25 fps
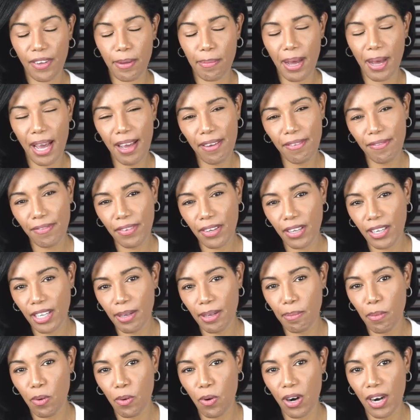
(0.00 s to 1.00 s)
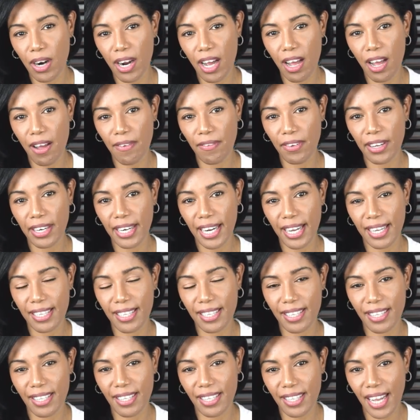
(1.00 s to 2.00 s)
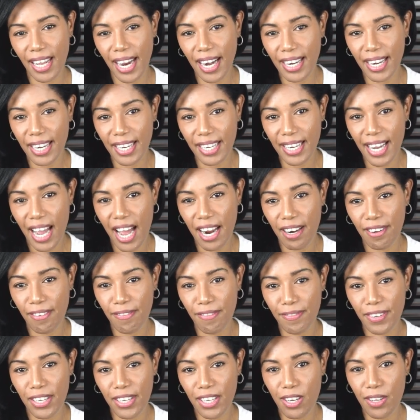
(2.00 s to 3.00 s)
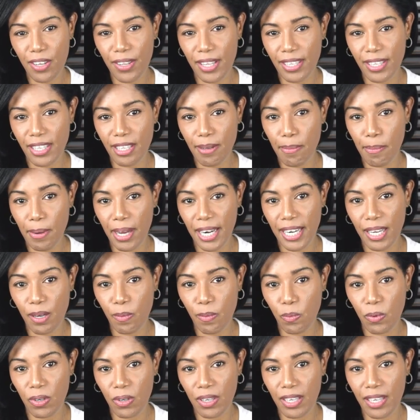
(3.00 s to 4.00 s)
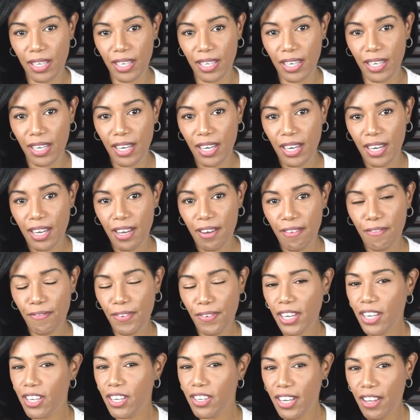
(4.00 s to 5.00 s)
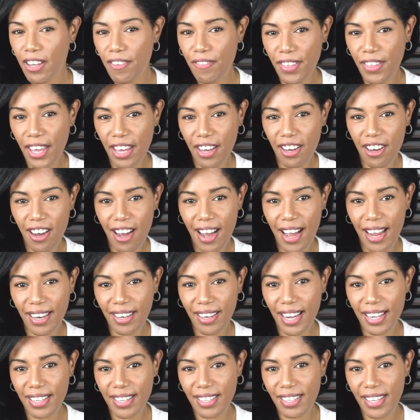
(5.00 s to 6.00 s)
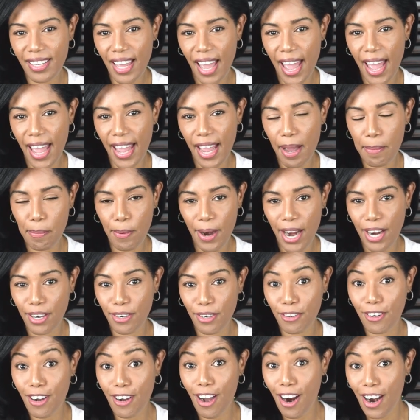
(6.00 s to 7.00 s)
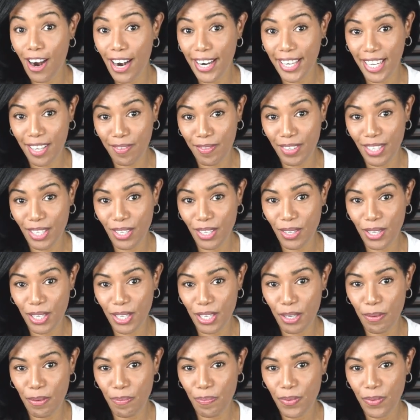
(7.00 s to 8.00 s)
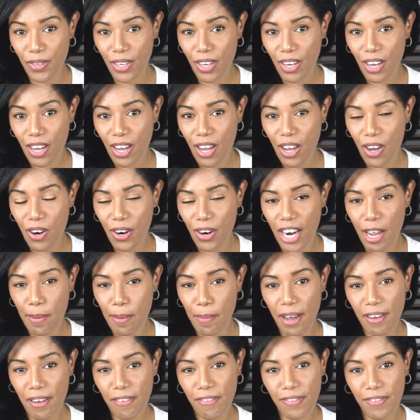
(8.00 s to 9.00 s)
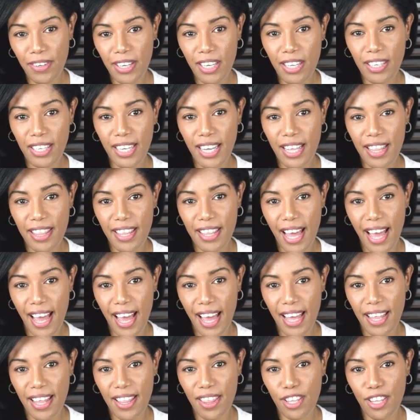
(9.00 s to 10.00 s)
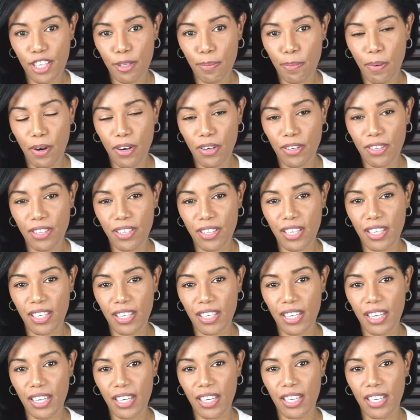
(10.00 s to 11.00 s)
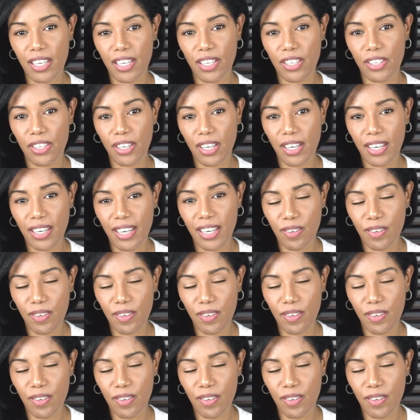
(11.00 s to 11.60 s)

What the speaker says: am I feeling more of an excited kind of feel that somebody would feel if they got, let's say, a brand new car given to them? Or am I feeling that this person is